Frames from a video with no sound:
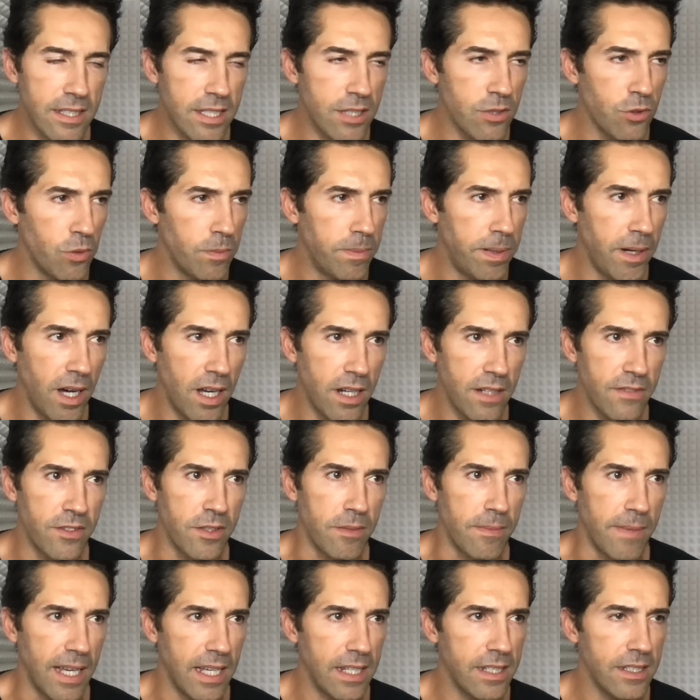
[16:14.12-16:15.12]
all part of it,
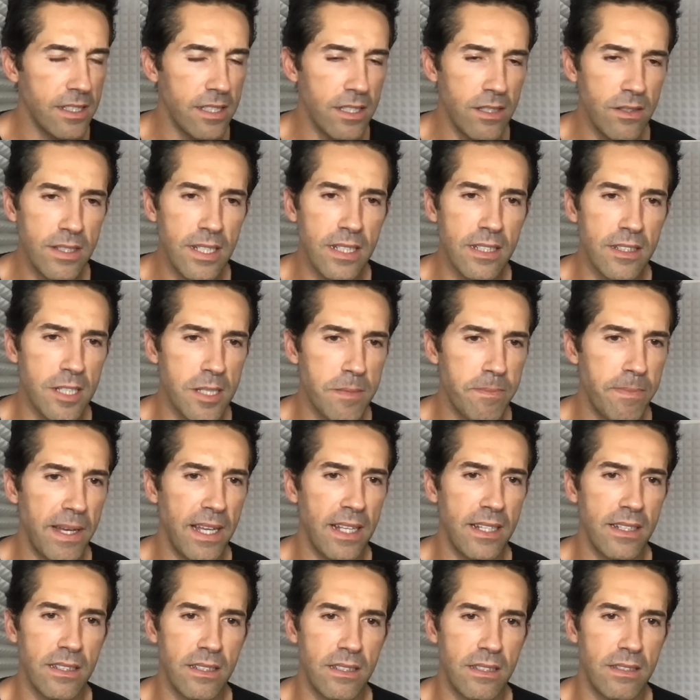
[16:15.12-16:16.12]
man. You didn't
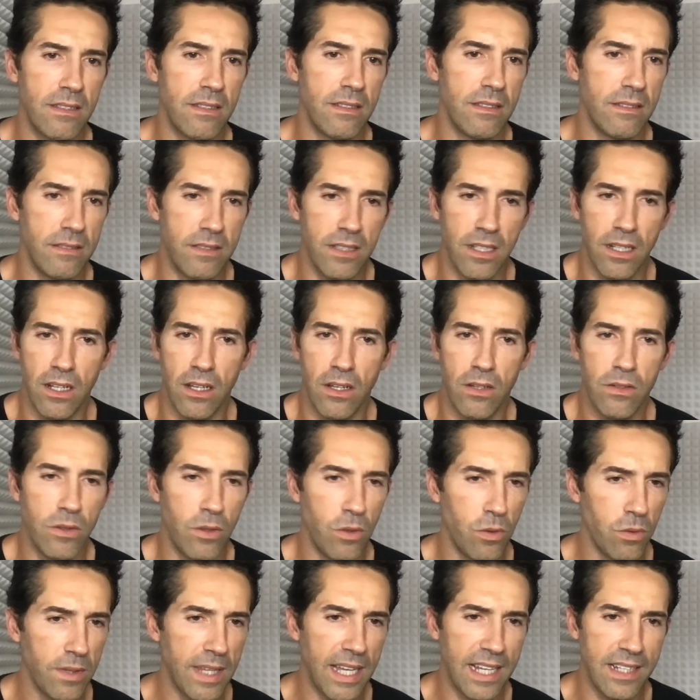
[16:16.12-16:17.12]
spend,
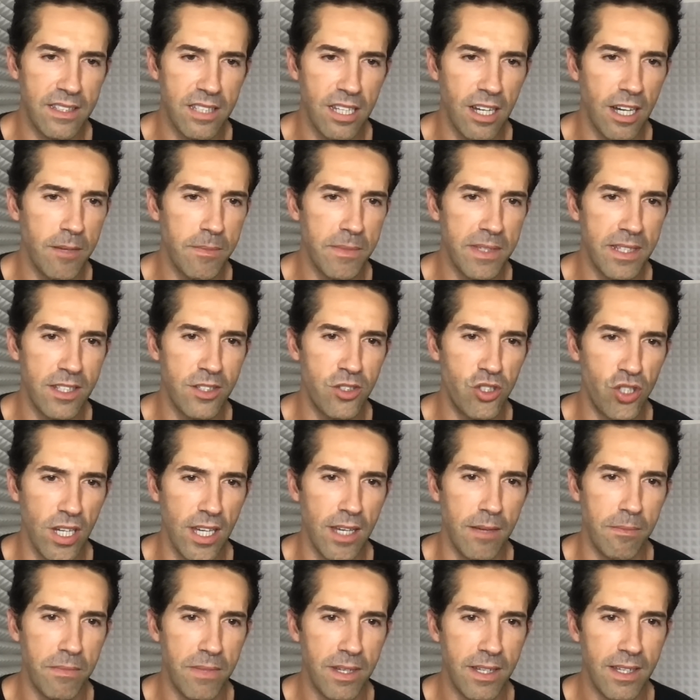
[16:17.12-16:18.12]
all that time in the
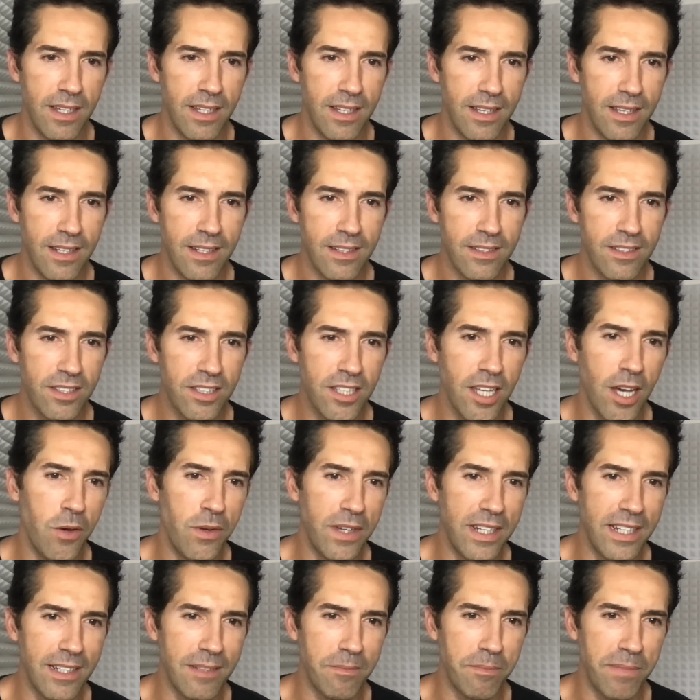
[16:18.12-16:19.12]
gym to go in
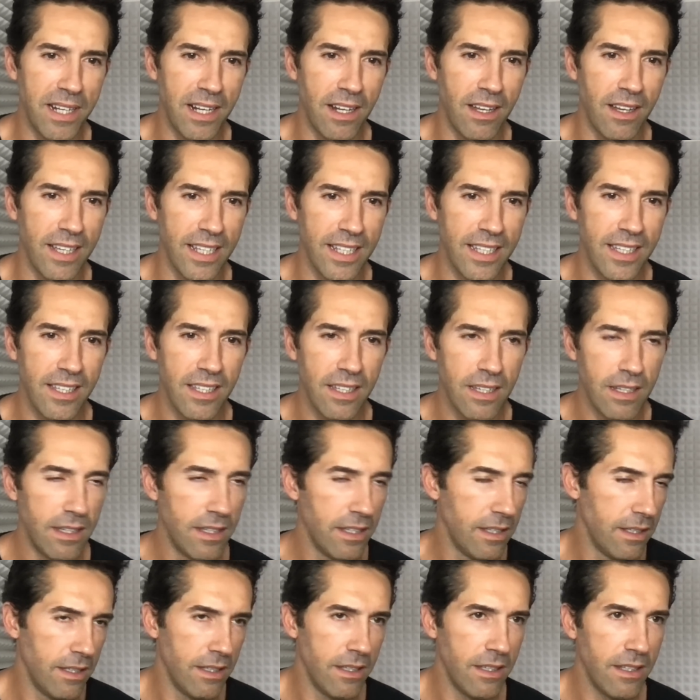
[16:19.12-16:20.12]
and be like,
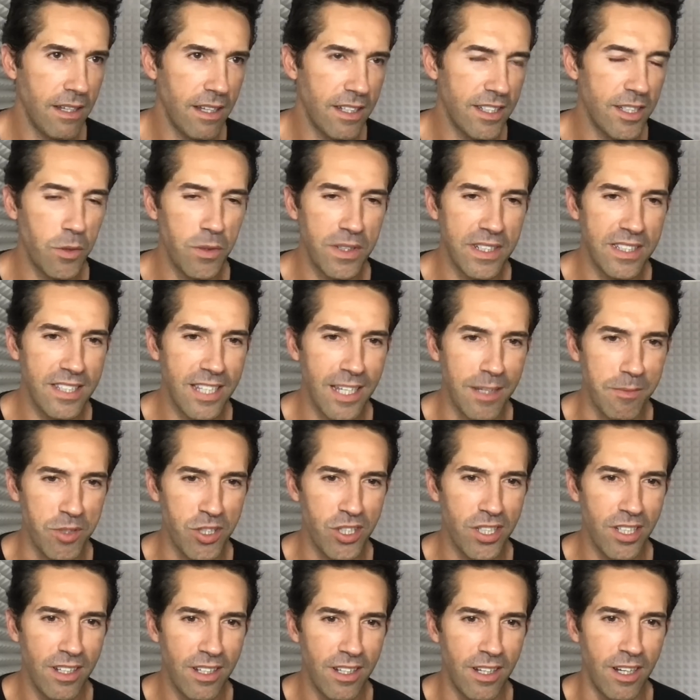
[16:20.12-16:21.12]
I don't want to take my
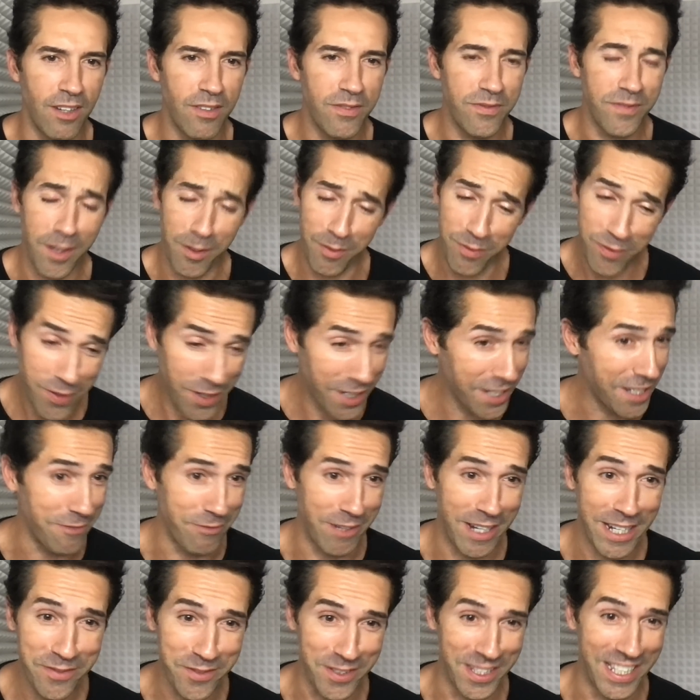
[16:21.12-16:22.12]
shirt off. I'm not fucking
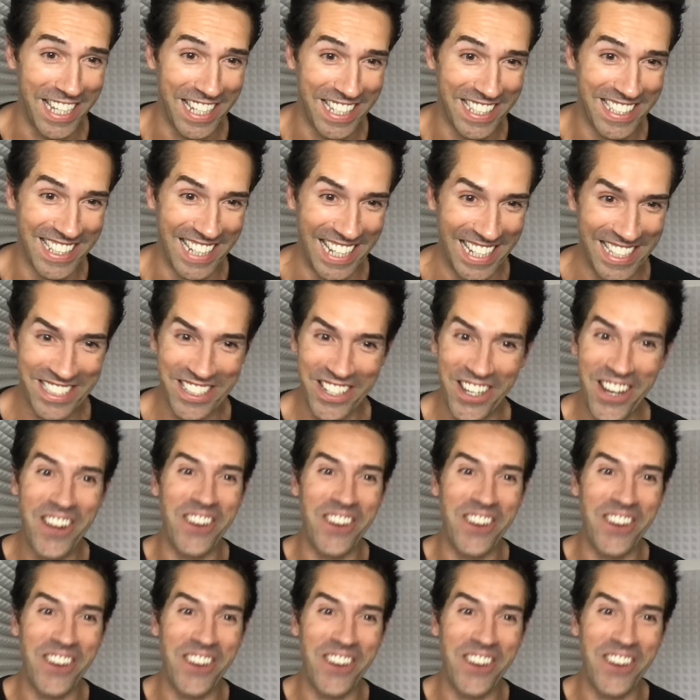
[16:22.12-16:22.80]
ready for this. Let's go.